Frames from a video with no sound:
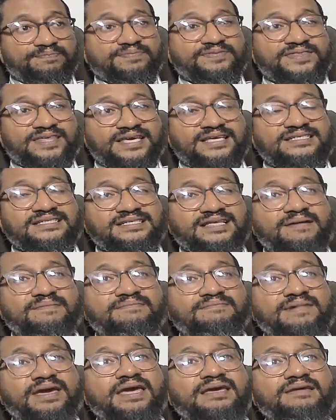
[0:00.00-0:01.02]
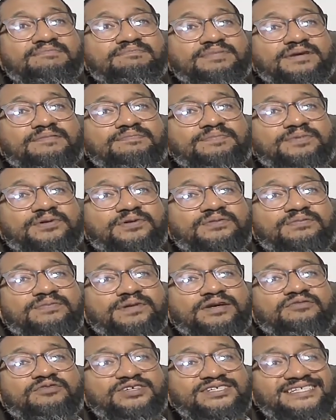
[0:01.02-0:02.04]
things that made people
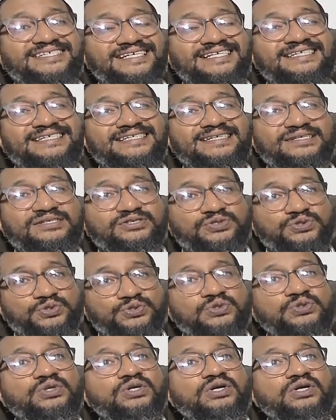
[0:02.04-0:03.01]
be resistant to